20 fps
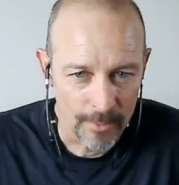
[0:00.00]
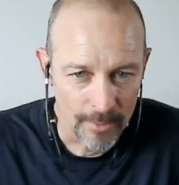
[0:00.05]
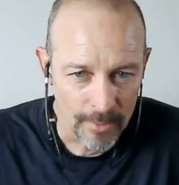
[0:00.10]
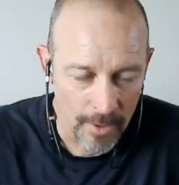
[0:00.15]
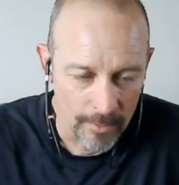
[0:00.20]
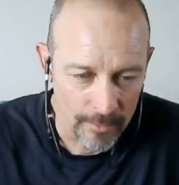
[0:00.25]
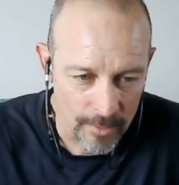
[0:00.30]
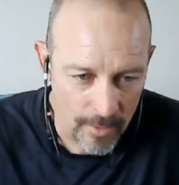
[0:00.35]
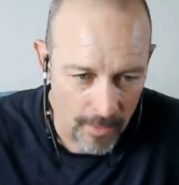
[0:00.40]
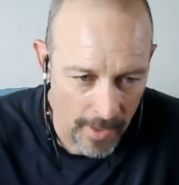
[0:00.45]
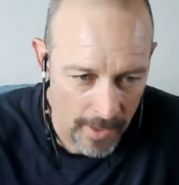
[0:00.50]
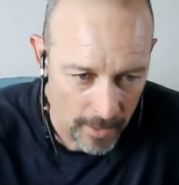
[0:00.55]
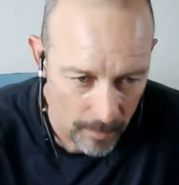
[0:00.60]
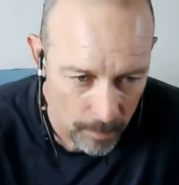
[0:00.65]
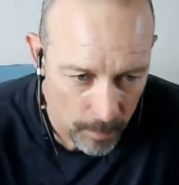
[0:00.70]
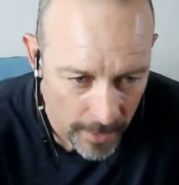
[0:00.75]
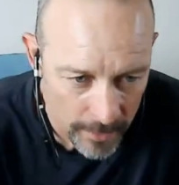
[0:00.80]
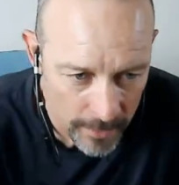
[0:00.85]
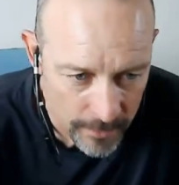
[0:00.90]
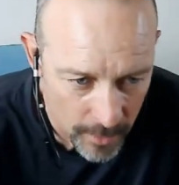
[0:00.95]
sounds great.
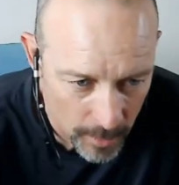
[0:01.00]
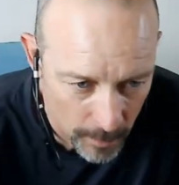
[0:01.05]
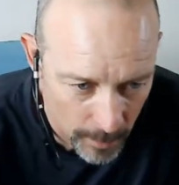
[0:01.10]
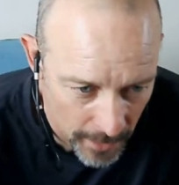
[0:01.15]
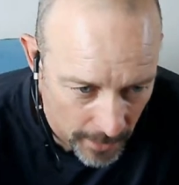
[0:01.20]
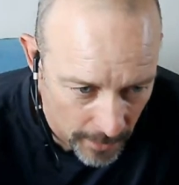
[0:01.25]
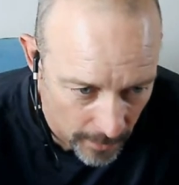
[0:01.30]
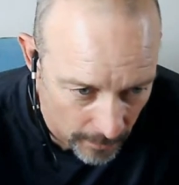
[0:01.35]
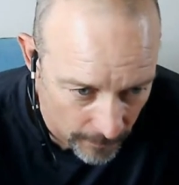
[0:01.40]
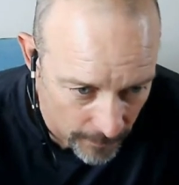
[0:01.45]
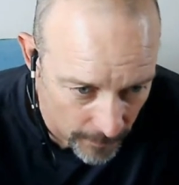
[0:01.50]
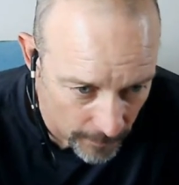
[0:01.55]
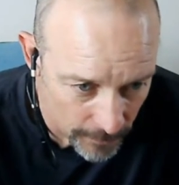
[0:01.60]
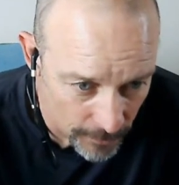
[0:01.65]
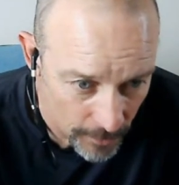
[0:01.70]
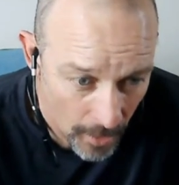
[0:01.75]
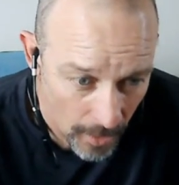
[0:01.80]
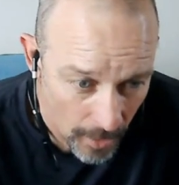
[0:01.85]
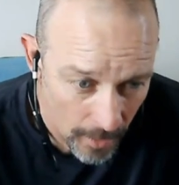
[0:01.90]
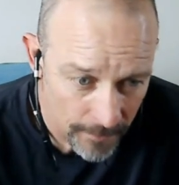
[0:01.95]
A pleasure to be here,
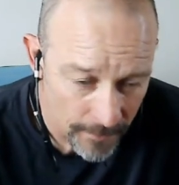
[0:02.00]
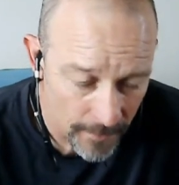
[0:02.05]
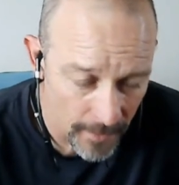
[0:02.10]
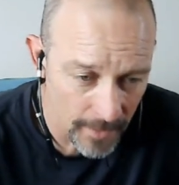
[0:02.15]
first off.